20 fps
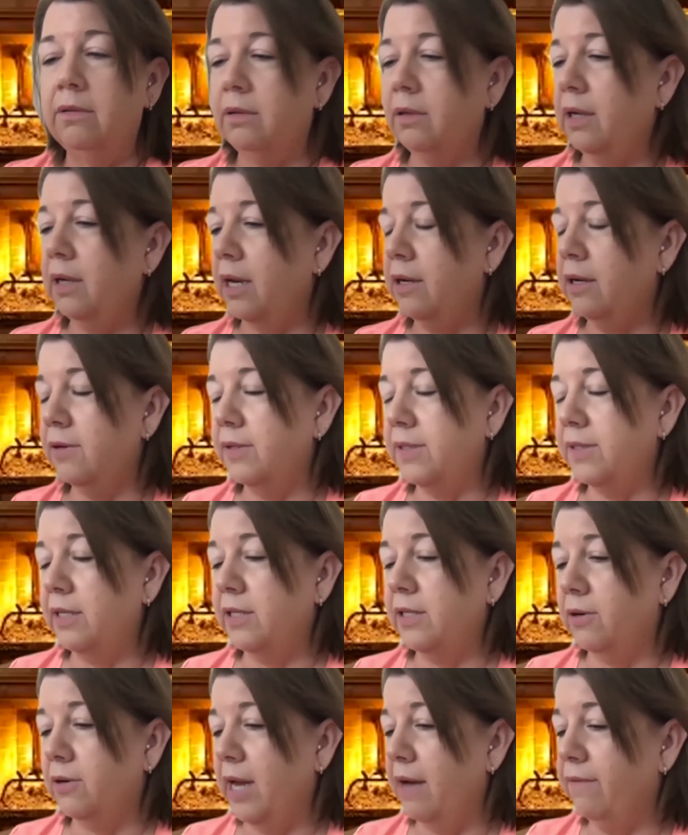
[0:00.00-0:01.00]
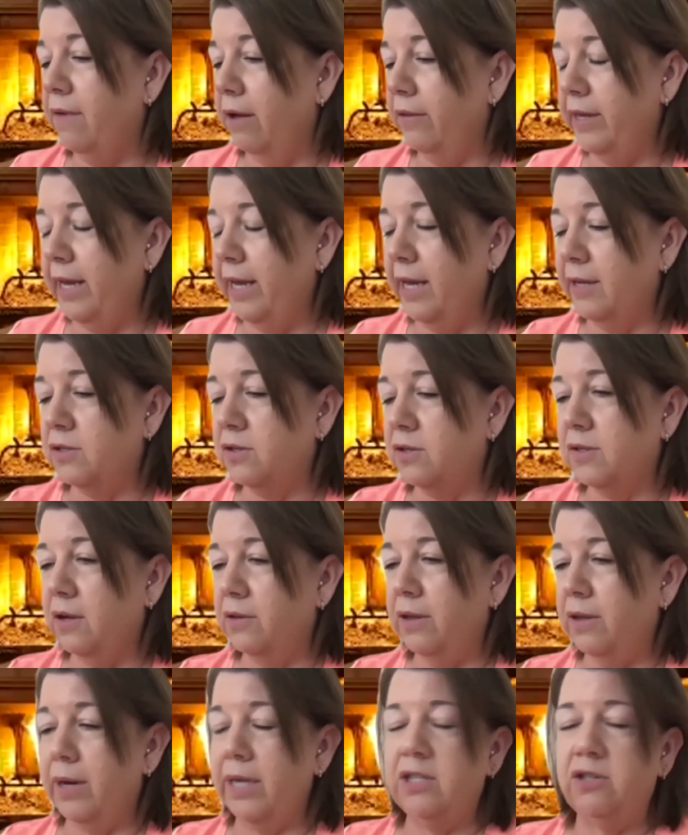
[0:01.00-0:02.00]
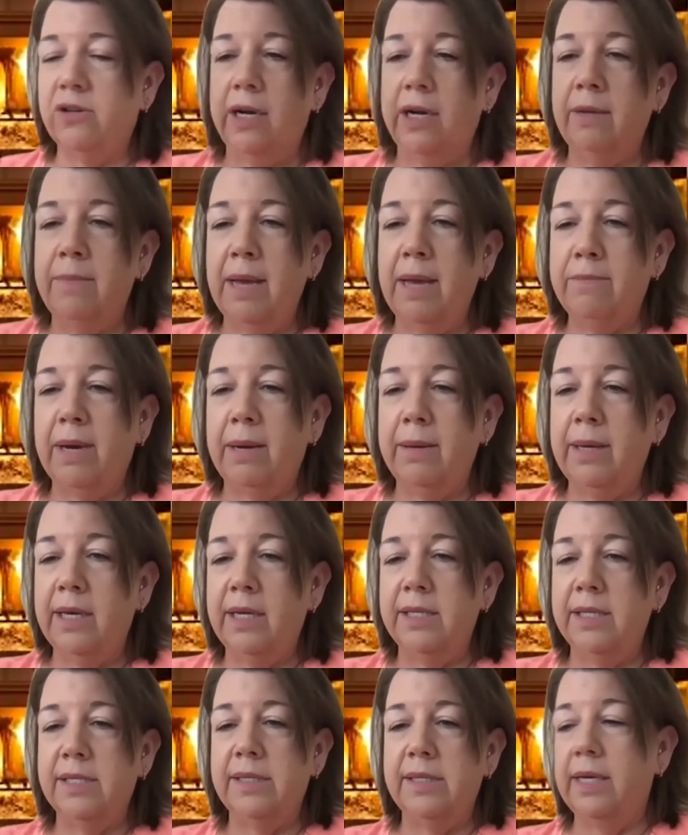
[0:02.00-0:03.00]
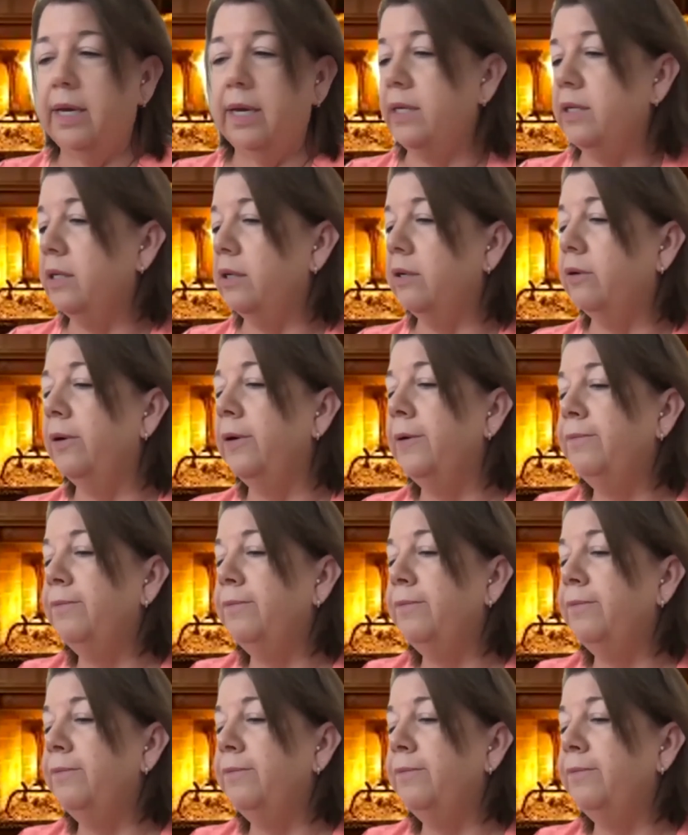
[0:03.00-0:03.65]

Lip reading: God knows I don't have all the answers, although I try to make my kids think I do.